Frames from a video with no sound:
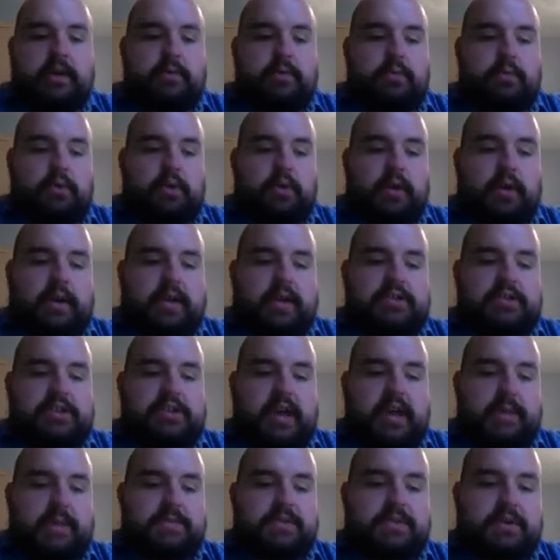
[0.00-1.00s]
We'll look at
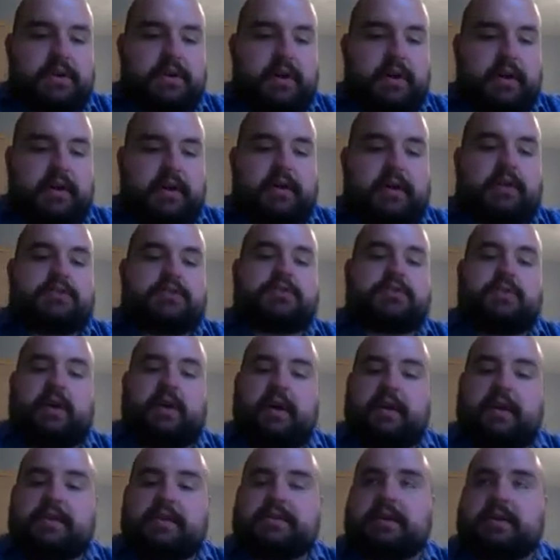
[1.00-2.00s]
James Cook and
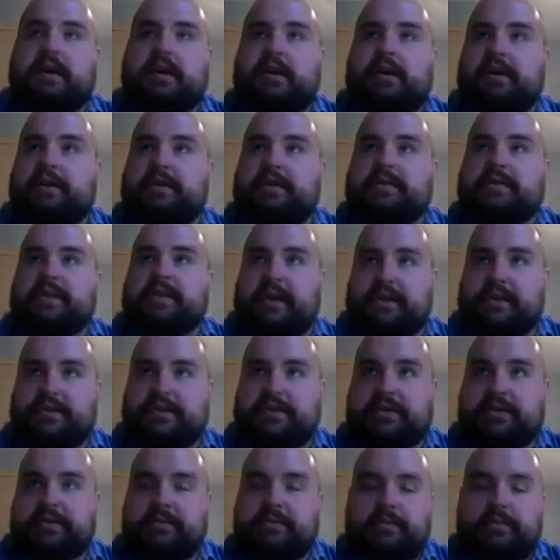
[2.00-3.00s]
Australia's
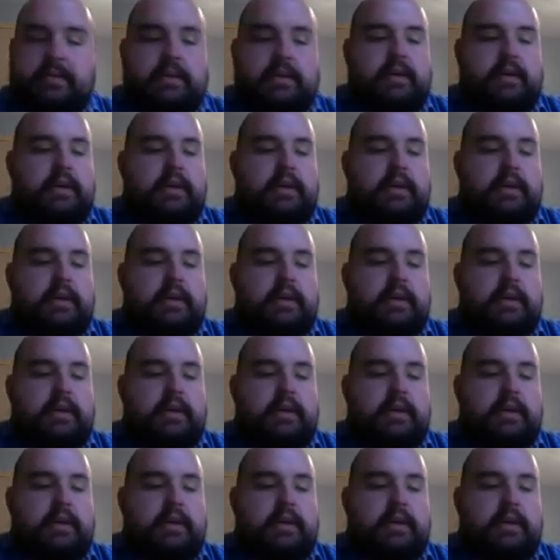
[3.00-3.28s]
colonization.